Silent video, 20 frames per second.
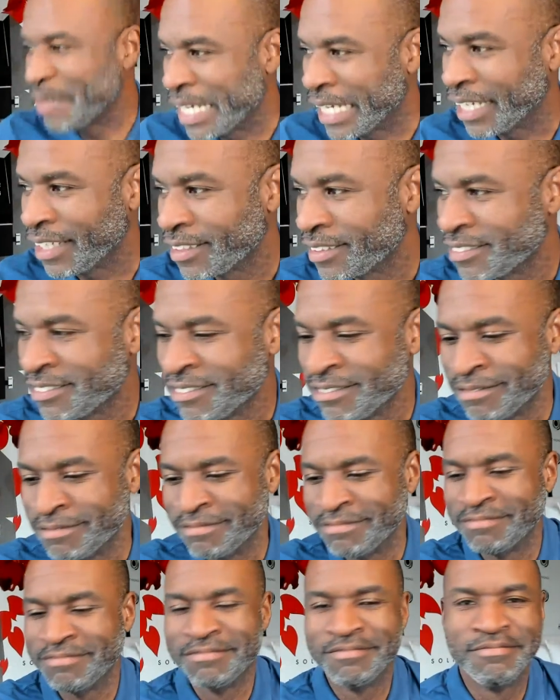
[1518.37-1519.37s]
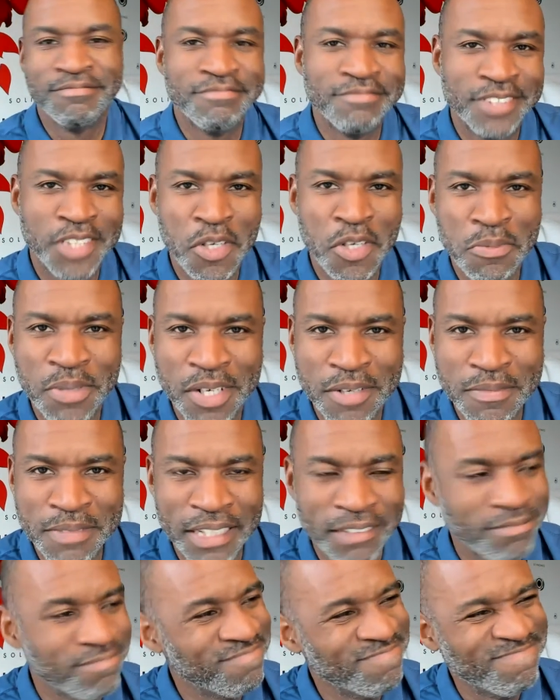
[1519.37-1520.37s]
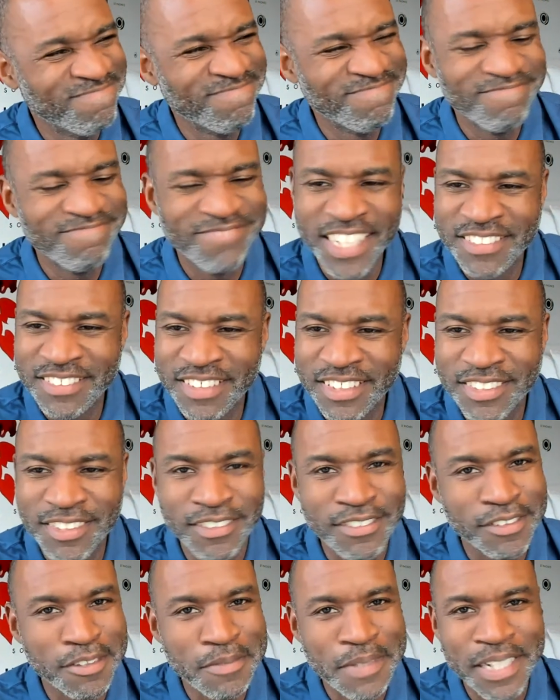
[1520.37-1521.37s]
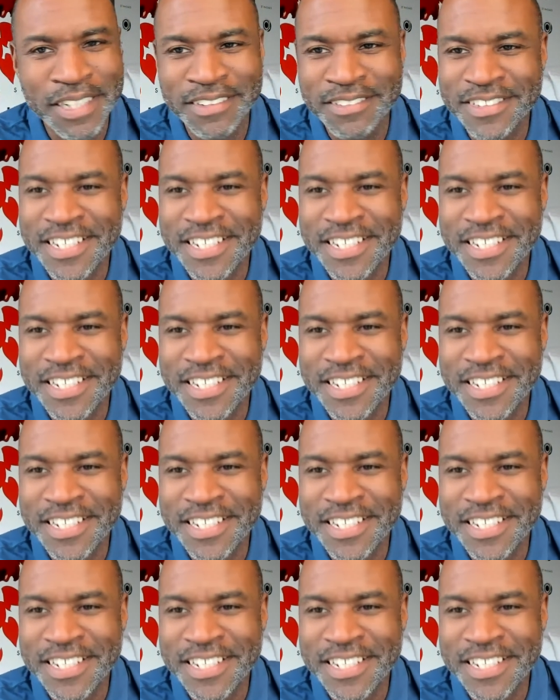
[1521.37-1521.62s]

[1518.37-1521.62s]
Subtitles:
man. Sober, I'm like, I ain't trying to talk to nobody.